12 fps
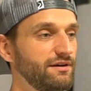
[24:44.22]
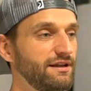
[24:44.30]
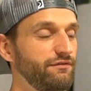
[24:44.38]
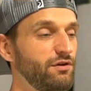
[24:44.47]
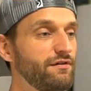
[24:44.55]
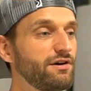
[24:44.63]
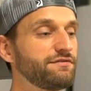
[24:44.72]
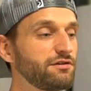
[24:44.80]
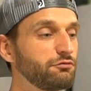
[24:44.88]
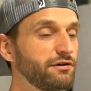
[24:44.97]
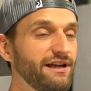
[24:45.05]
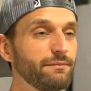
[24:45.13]
if you ever have to
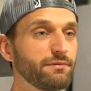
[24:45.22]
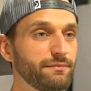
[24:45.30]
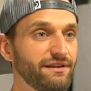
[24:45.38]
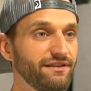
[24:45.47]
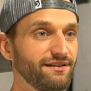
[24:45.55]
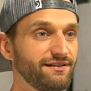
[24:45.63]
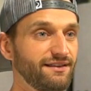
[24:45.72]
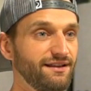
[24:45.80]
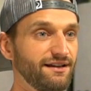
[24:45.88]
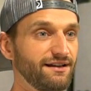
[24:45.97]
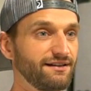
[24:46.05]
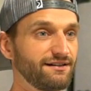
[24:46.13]
re-implement this
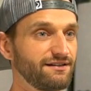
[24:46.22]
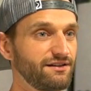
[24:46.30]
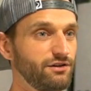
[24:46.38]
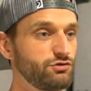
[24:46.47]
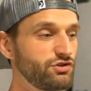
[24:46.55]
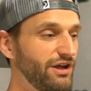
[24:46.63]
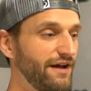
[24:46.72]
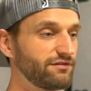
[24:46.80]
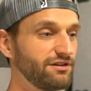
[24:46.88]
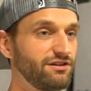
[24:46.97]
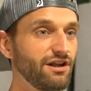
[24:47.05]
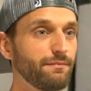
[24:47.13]
thing, you just have
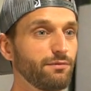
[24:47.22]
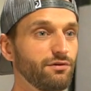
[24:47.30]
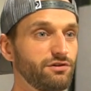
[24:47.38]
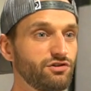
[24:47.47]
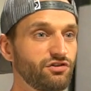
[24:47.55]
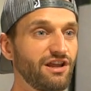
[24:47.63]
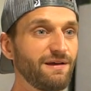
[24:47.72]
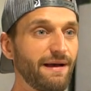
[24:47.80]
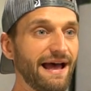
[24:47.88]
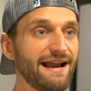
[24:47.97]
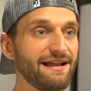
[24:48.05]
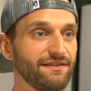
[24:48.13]
to you just keep
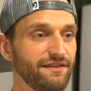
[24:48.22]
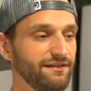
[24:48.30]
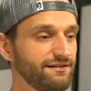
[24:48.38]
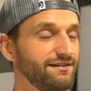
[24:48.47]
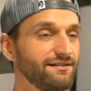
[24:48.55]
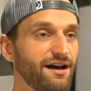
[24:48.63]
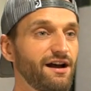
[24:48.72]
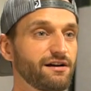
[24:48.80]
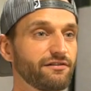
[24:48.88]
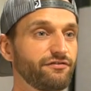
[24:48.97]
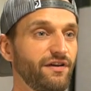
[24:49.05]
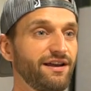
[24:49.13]
adding this entire
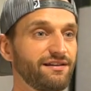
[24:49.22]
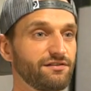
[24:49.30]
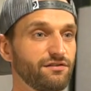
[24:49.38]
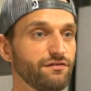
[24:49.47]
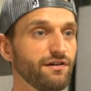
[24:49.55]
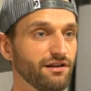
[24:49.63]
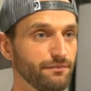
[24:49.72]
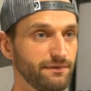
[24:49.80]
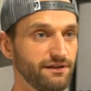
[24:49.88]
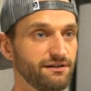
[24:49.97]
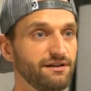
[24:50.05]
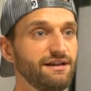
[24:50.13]
phase of
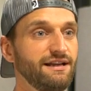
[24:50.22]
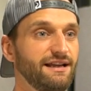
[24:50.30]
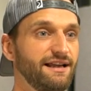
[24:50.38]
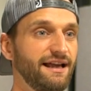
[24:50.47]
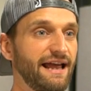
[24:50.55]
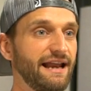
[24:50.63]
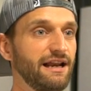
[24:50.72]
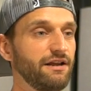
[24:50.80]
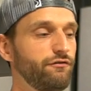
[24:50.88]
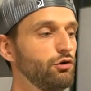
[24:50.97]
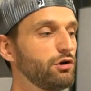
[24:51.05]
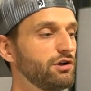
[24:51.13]
development. And
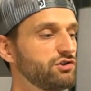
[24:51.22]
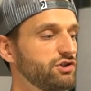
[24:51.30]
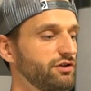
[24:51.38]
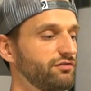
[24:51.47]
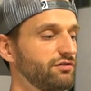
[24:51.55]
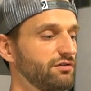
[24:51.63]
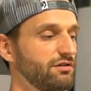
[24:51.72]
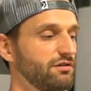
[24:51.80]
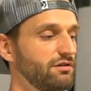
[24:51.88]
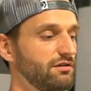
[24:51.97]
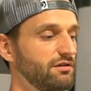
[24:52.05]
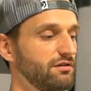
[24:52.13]
if you could
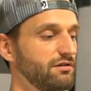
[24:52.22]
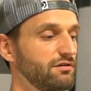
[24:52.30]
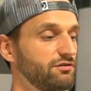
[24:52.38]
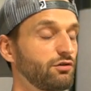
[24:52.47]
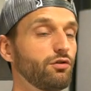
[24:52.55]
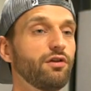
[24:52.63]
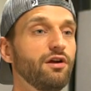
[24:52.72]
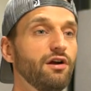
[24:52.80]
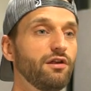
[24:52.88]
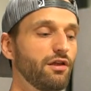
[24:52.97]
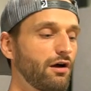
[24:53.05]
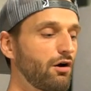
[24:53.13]

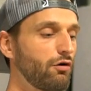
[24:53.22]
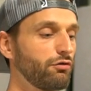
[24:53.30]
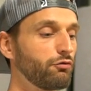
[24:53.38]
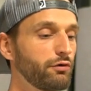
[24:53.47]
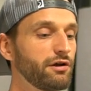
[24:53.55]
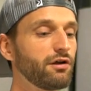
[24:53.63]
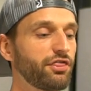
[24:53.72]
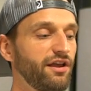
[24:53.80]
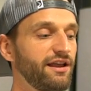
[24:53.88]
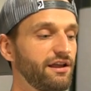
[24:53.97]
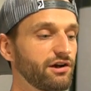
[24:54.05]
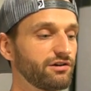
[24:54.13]
the real thing
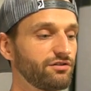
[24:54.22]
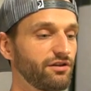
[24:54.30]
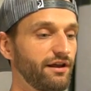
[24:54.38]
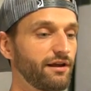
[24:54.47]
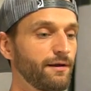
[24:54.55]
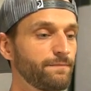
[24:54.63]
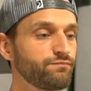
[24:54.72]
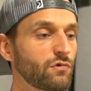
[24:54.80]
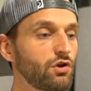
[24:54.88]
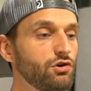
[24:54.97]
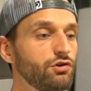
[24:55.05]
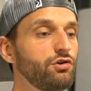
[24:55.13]
here is like,
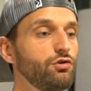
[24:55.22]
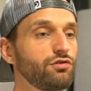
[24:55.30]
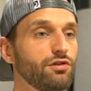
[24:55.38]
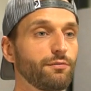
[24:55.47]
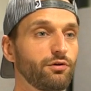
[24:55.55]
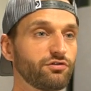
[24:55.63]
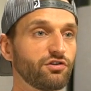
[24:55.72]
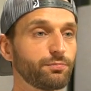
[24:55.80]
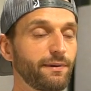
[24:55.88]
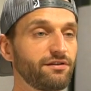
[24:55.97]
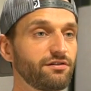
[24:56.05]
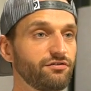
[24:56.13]
you're using the most
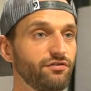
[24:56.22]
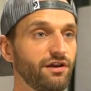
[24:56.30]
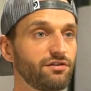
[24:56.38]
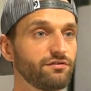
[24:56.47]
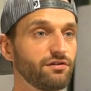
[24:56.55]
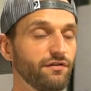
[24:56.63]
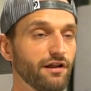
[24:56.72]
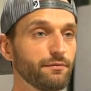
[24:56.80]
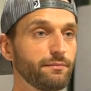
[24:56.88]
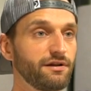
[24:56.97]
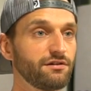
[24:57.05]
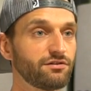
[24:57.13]
expensive phase of
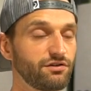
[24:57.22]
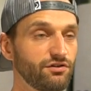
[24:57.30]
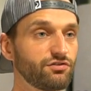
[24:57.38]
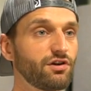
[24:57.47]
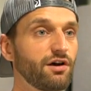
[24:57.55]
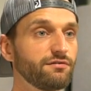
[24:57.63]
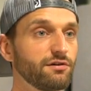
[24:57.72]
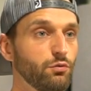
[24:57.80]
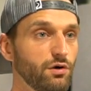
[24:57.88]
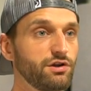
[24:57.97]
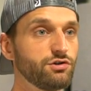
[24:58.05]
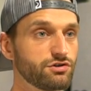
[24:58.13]
development to discover
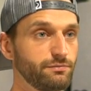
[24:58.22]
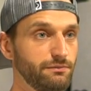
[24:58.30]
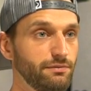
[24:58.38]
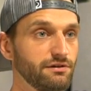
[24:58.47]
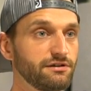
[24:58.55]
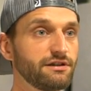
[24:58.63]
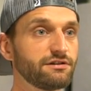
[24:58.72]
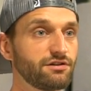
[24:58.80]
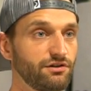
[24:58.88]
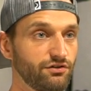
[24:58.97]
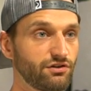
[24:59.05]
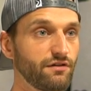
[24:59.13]
what you should be building, to
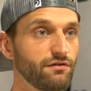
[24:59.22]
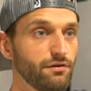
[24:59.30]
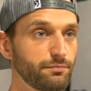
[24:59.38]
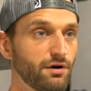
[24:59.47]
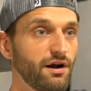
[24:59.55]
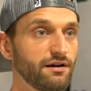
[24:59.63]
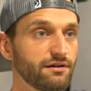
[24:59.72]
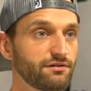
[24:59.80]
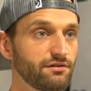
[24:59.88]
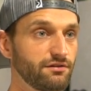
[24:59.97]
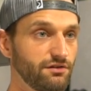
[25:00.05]
discover the product